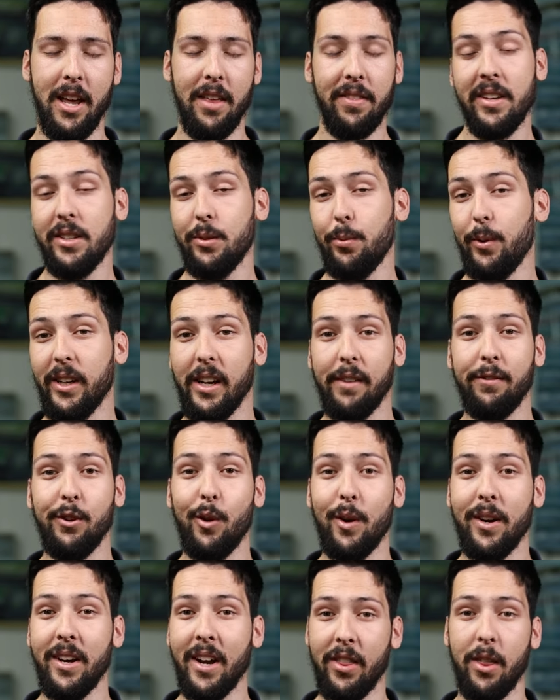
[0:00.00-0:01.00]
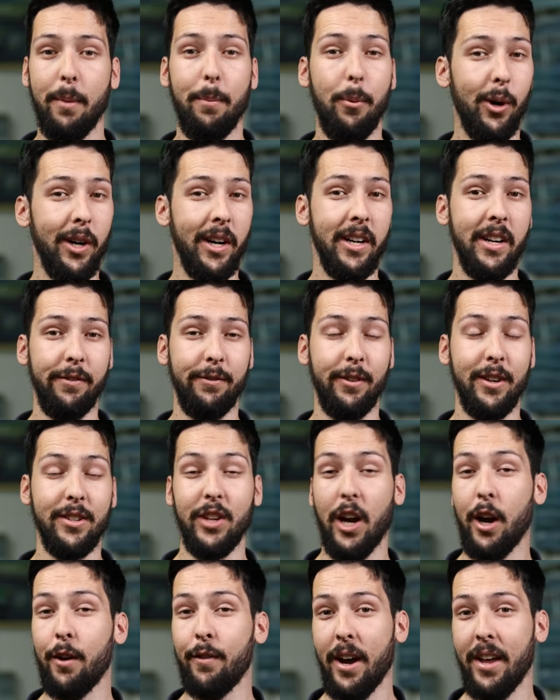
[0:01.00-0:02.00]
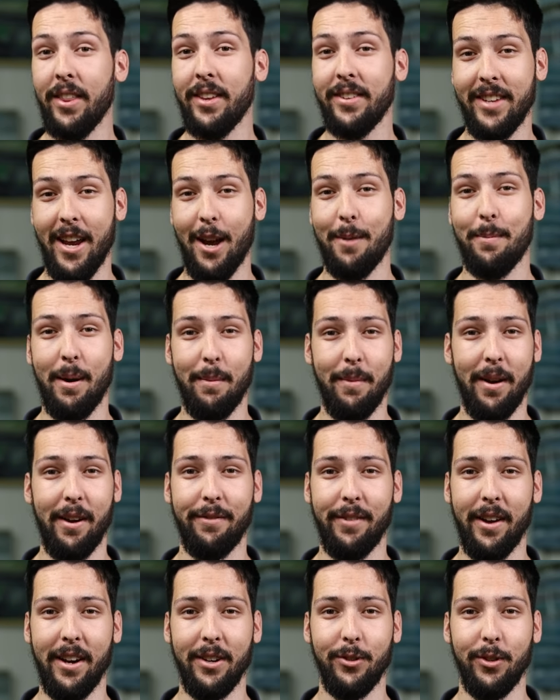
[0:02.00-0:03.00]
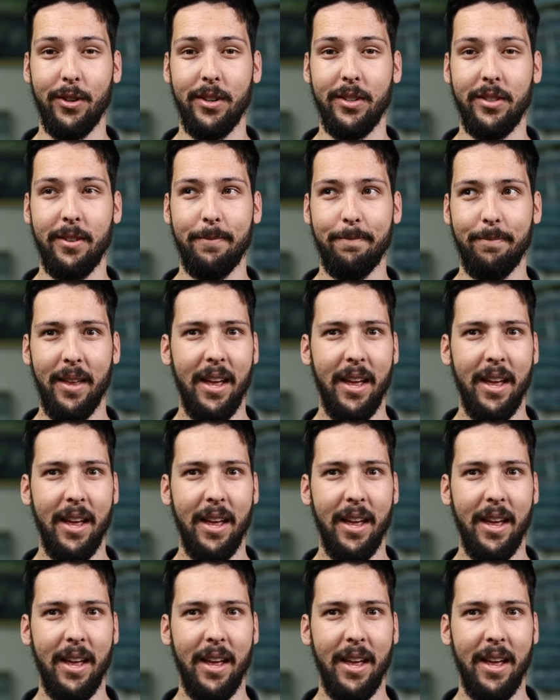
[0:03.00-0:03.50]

This would give you another point of difference over other soundbar manufacturers.